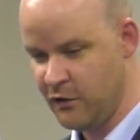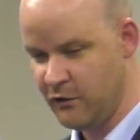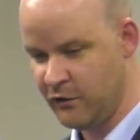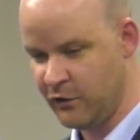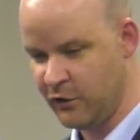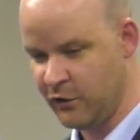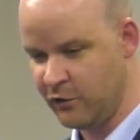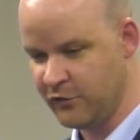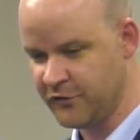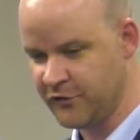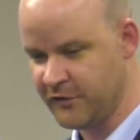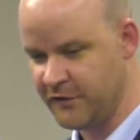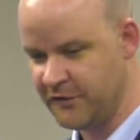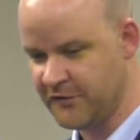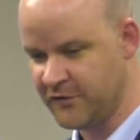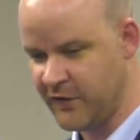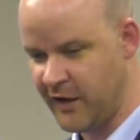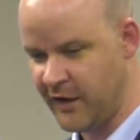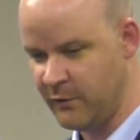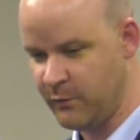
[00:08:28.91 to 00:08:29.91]
You can also
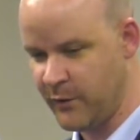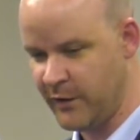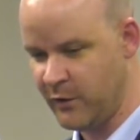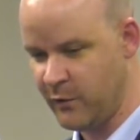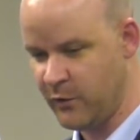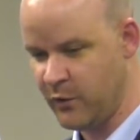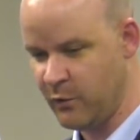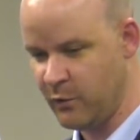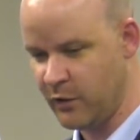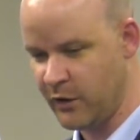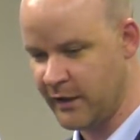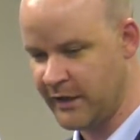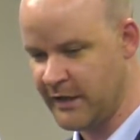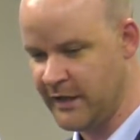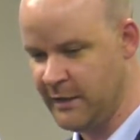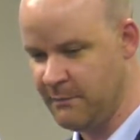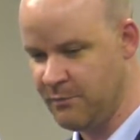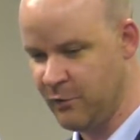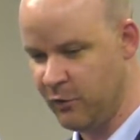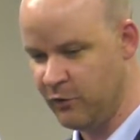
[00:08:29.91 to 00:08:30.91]
decide whether you want to
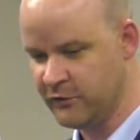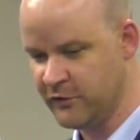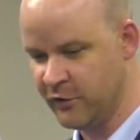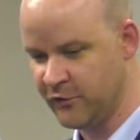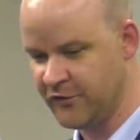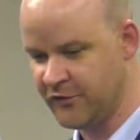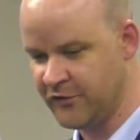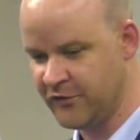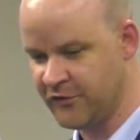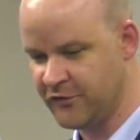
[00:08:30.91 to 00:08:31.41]
keep all those